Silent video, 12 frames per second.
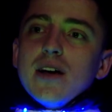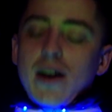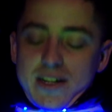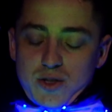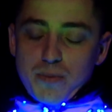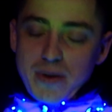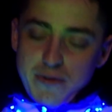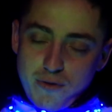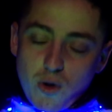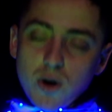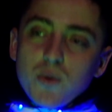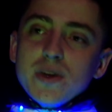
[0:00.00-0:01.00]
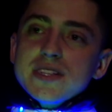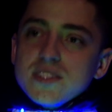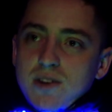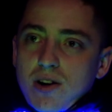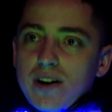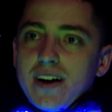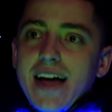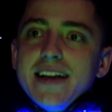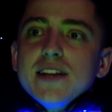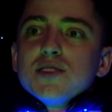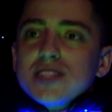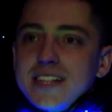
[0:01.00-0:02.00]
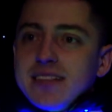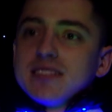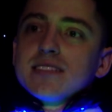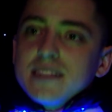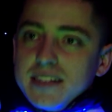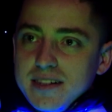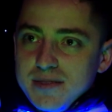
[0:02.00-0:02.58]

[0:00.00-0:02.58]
Before we start, I need to set the scene.